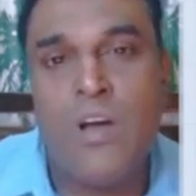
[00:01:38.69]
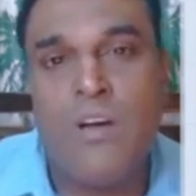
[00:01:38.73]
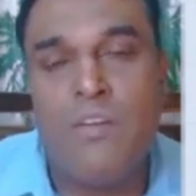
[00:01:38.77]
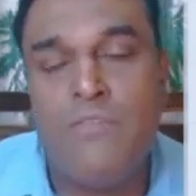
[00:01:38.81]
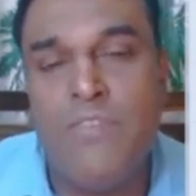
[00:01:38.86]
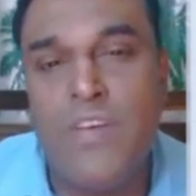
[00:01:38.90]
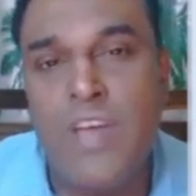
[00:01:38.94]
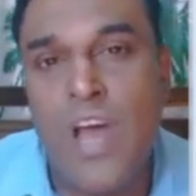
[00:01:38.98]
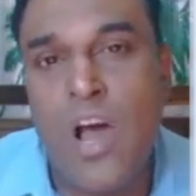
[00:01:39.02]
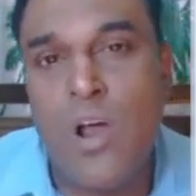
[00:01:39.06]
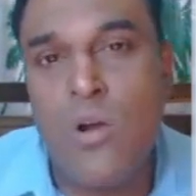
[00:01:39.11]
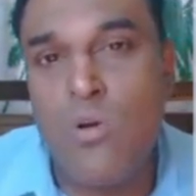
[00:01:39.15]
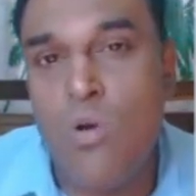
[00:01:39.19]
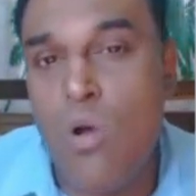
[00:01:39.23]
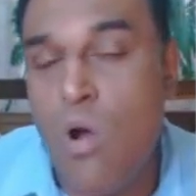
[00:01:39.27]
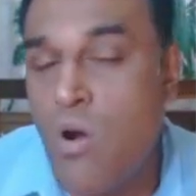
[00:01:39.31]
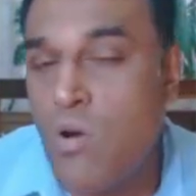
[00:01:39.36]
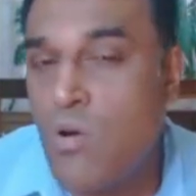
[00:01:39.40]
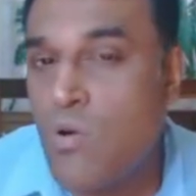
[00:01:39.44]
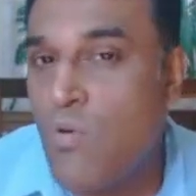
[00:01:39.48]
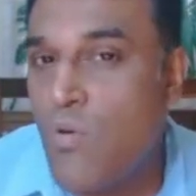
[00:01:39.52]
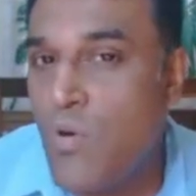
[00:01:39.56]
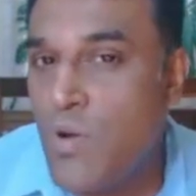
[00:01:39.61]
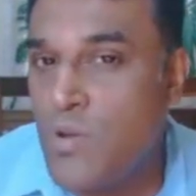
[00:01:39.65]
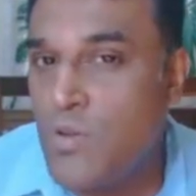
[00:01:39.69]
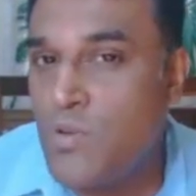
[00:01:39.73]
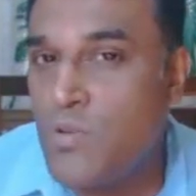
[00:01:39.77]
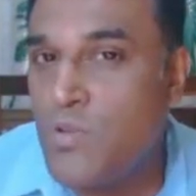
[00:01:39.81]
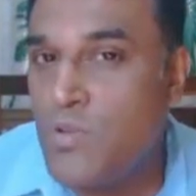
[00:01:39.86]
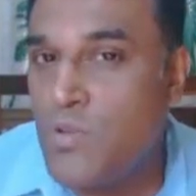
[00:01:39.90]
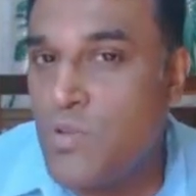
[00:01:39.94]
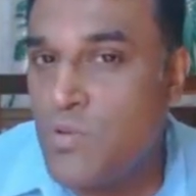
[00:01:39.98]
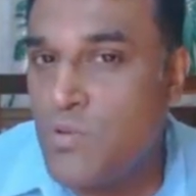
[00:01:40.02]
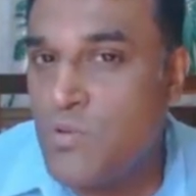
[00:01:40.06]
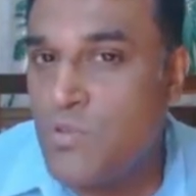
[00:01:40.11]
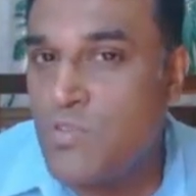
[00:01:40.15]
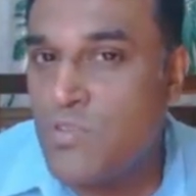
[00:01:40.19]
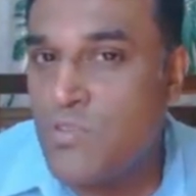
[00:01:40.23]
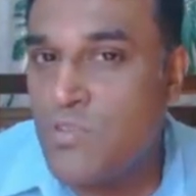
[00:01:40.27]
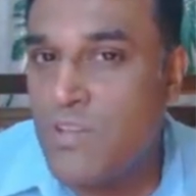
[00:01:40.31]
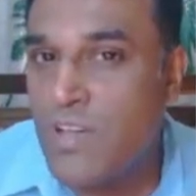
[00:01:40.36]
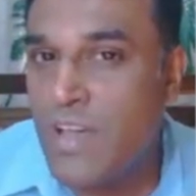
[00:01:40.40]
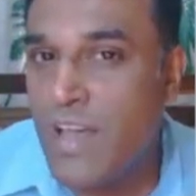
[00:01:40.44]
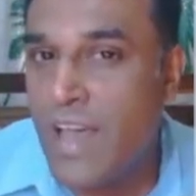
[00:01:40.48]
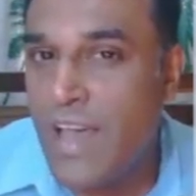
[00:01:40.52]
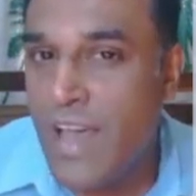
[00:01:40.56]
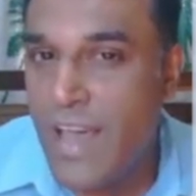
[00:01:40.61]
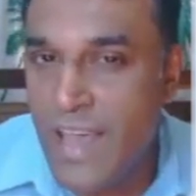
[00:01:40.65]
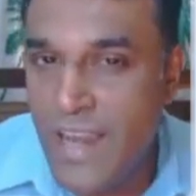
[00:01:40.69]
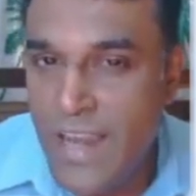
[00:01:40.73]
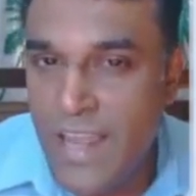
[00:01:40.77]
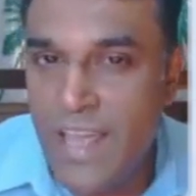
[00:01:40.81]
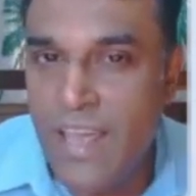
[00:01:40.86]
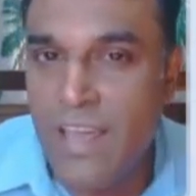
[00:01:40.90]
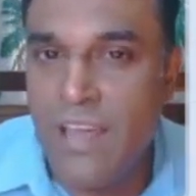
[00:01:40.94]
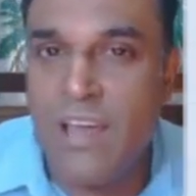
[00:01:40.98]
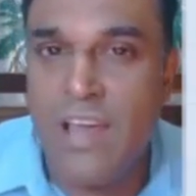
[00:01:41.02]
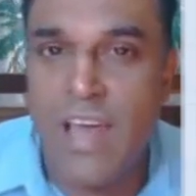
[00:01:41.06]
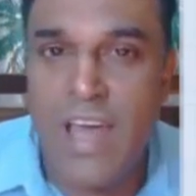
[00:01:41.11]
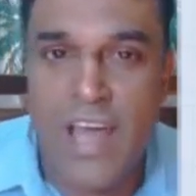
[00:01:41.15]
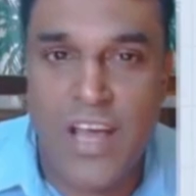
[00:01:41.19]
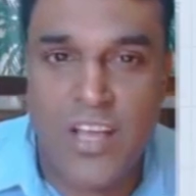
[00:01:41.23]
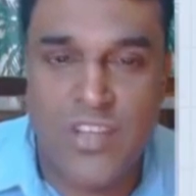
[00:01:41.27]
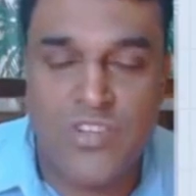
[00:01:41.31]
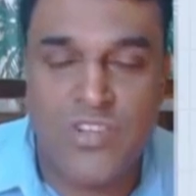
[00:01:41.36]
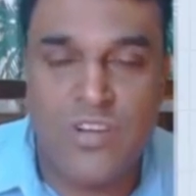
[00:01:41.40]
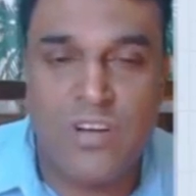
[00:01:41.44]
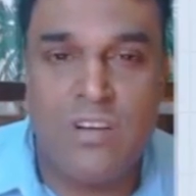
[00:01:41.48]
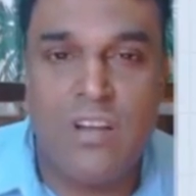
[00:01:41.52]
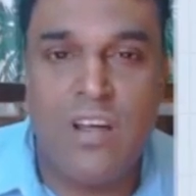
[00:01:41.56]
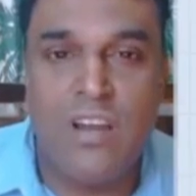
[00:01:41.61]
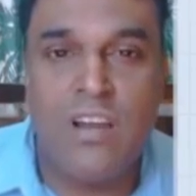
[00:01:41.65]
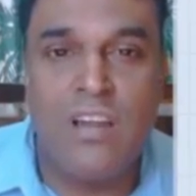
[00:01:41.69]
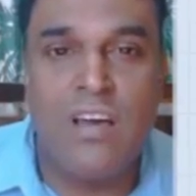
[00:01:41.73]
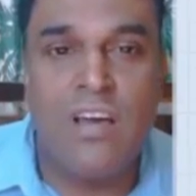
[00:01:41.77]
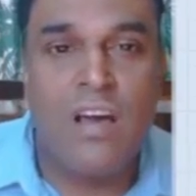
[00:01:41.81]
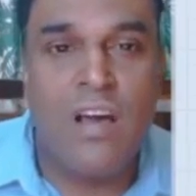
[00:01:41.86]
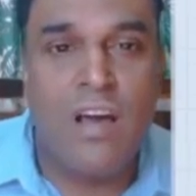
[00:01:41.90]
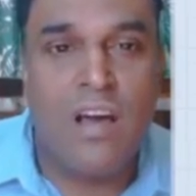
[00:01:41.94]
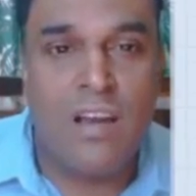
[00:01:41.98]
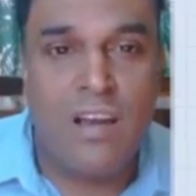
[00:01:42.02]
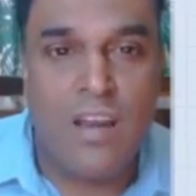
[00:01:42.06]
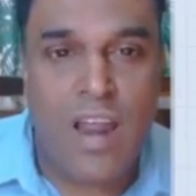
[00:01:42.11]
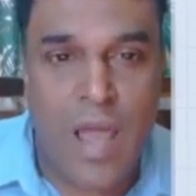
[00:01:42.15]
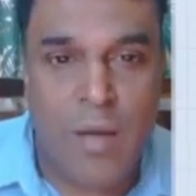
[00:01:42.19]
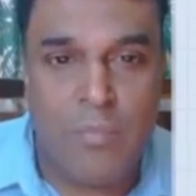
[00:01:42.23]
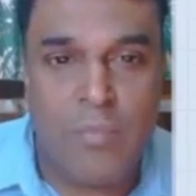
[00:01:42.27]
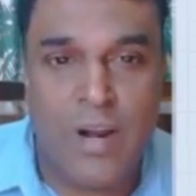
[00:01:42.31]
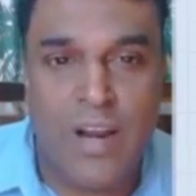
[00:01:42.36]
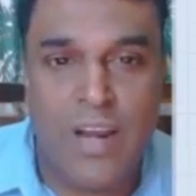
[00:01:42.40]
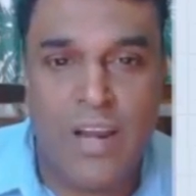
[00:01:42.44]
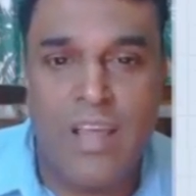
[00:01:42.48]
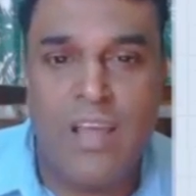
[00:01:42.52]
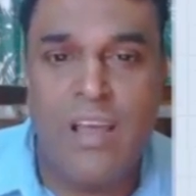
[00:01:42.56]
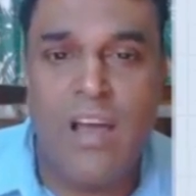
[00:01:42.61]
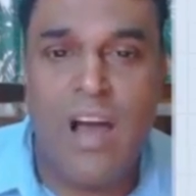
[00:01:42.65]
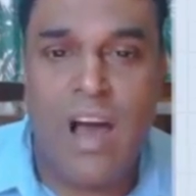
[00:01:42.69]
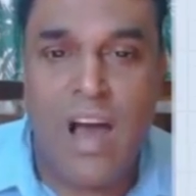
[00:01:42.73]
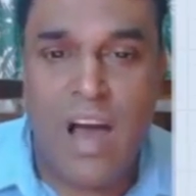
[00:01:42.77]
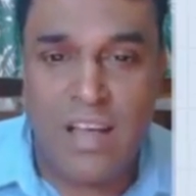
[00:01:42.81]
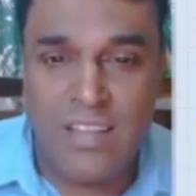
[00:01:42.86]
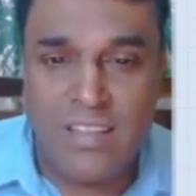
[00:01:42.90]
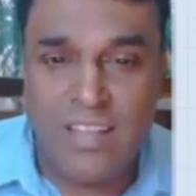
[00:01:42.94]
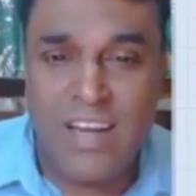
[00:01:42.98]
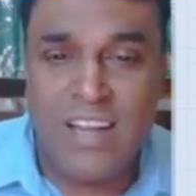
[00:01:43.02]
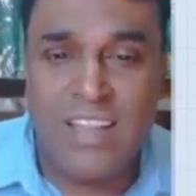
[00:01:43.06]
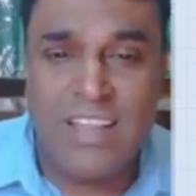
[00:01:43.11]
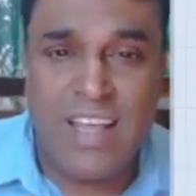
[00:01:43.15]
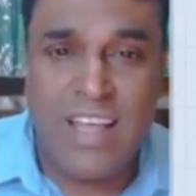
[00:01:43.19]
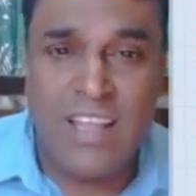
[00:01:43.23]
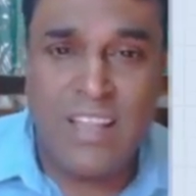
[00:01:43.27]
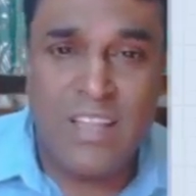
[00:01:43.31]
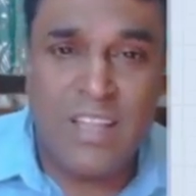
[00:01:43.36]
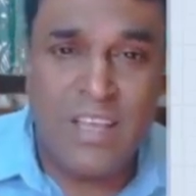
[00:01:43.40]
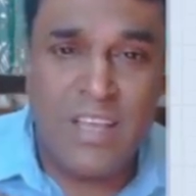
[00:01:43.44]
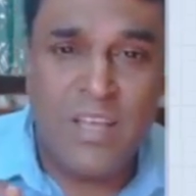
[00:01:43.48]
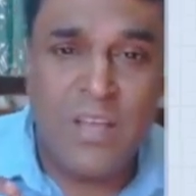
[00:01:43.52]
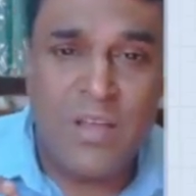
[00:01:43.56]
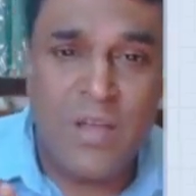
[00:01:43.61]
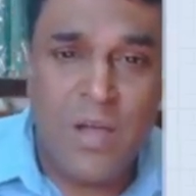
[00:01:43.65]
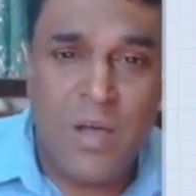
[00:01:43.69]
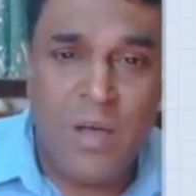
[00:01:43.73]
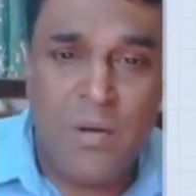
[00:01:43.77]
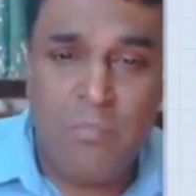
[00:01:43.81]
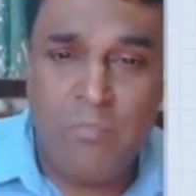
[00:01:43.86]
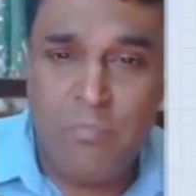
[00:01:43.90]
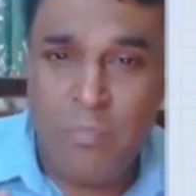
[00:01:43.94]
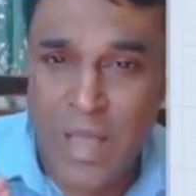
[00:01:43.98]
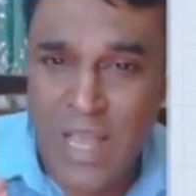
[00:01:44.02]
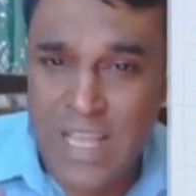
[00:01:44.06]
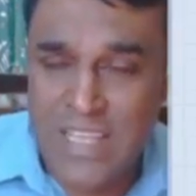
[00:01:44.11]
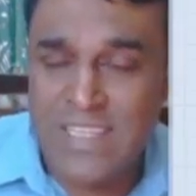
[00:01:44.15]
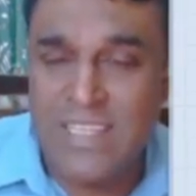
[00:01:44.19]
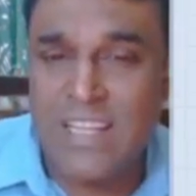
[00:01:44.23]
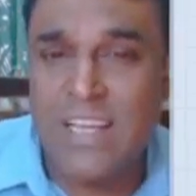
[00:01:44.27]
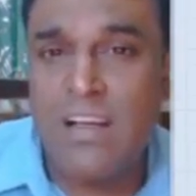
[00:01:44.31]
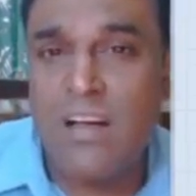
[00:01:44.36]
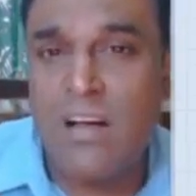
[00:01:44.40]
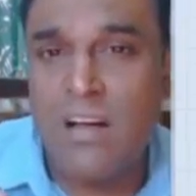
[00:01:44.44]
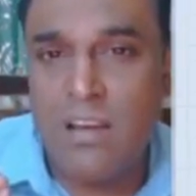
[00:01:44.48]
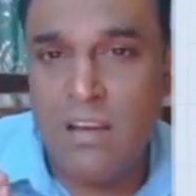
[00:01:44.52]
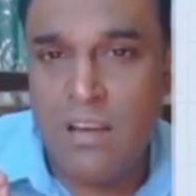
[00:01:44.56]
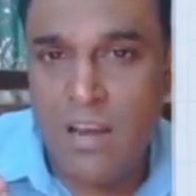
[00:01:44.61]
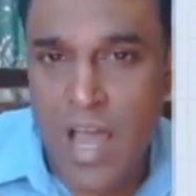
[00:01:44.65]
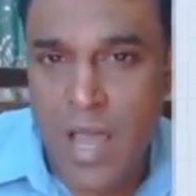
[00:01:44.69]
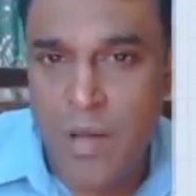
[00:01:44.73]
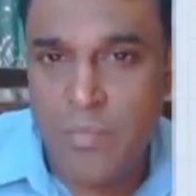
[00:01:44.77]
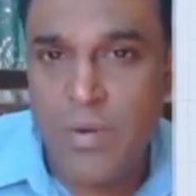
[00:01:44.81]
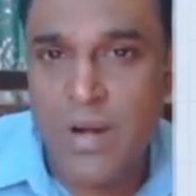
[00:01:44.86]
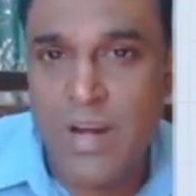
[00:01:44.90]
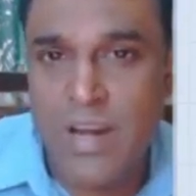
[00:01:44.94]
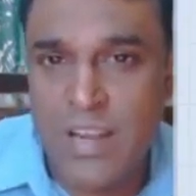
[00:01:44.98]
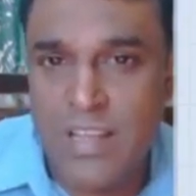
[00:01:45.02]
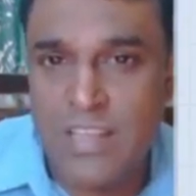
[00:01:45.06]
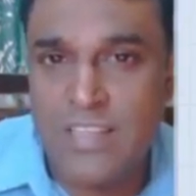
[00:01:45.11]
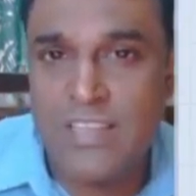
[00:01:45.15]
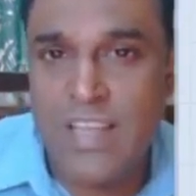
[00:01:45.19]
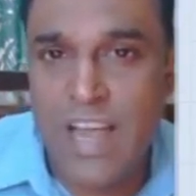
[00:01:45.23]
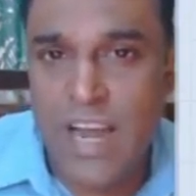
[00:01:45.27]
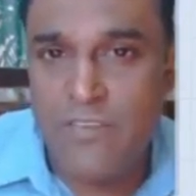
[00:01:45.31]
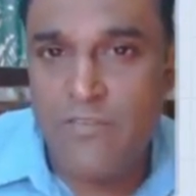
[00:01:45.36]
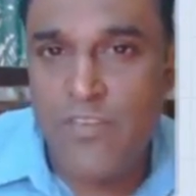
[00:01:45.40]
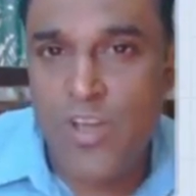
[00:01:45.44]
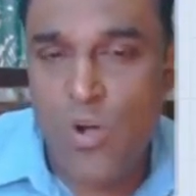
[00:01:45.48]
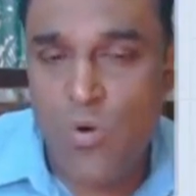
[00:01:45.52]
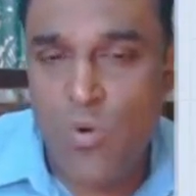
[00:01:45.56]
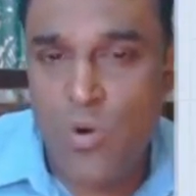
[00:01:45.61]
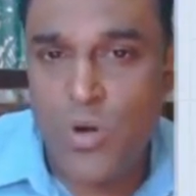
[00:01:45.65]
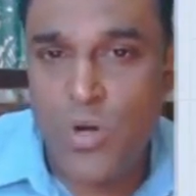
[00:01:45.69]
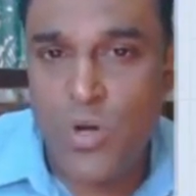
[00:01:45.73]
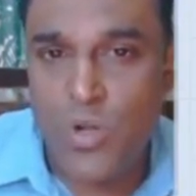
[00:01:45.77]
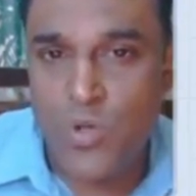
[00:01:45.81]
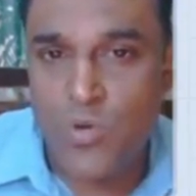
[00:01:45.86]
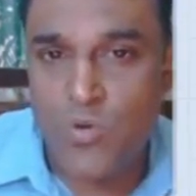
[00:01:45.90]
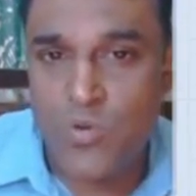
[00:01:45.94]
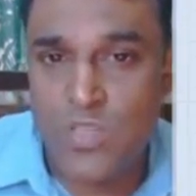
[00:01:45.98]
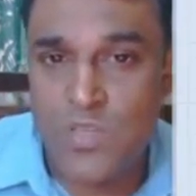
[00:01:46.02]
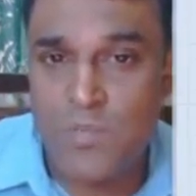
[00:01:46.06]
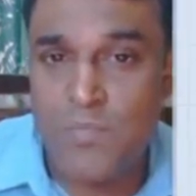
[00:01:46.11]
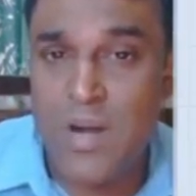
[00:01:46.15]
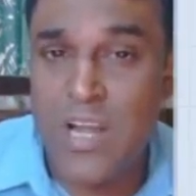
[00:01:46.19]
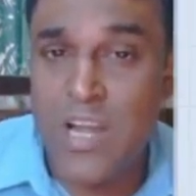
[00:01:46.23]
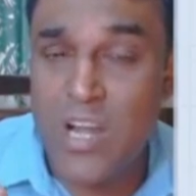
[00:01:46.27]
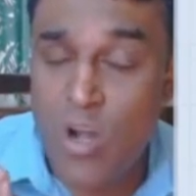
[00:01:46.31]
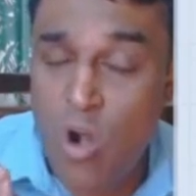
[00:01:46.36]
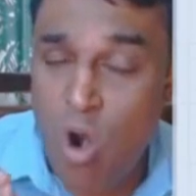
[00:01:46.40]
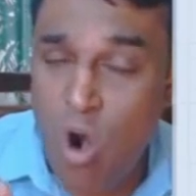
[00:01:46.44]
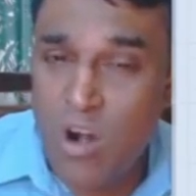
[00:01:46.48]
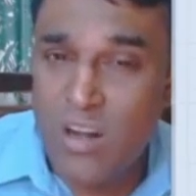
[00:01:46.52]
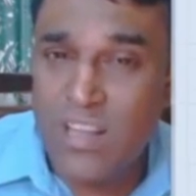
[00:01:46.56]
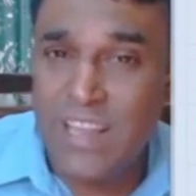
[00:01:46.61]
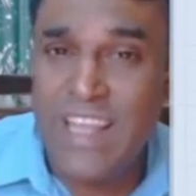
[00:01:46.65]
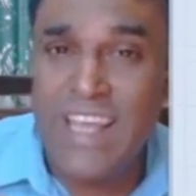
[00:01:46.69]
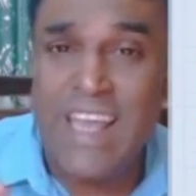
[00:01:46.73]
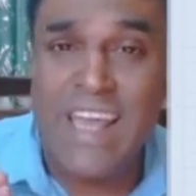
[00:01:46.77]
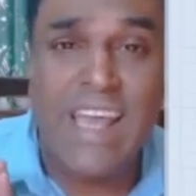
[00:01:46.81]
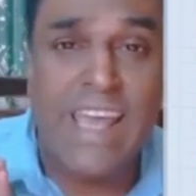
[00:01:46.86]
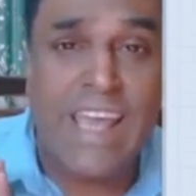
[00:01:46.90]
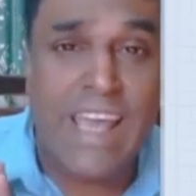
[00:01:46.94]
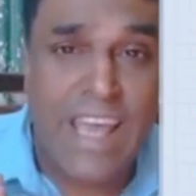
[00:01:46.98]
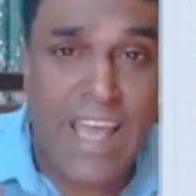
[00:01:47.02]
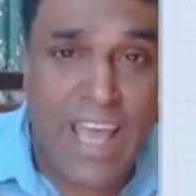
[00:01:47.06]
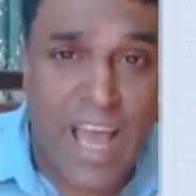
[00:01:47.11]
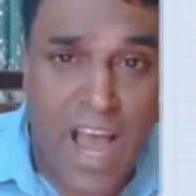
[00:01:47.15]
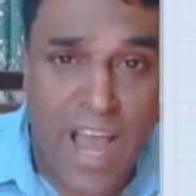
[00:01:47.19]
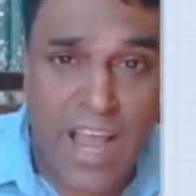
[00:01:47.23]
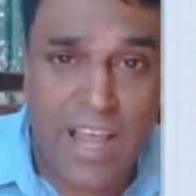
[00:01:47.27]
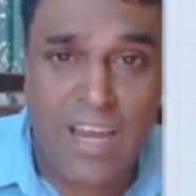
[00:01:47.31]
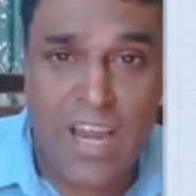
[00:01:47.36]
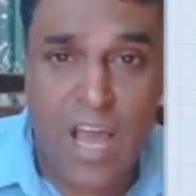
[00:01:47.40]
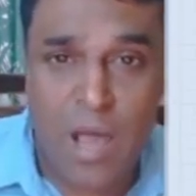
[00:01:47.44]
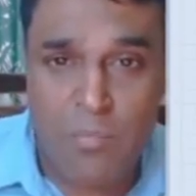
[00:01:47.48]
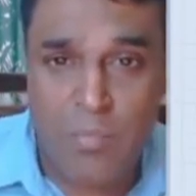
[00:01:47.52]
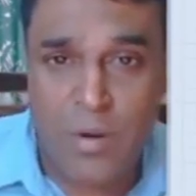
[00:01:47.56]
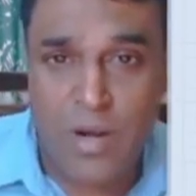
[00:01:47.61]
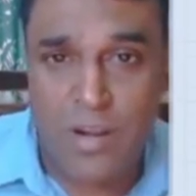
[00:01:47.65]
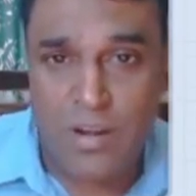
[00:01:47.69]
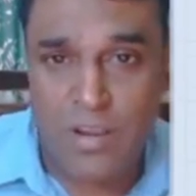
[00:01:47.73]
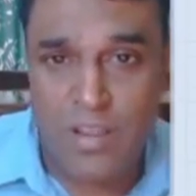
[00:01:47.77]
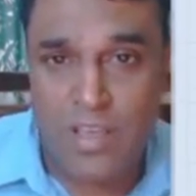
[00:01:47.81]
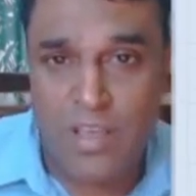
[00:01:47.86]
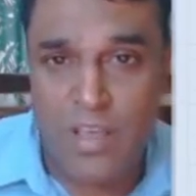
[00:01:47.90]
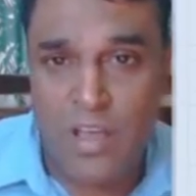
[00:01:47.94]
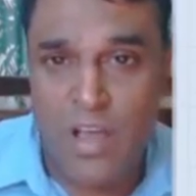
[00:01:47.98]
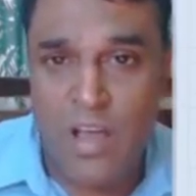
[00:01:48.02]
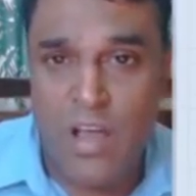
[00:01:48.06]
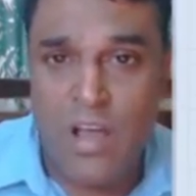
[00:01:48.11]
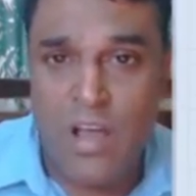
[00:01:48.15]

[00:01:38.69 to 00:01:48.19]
we are not going to use any external library other than the basic libraries that we are going to use, but not the AI library.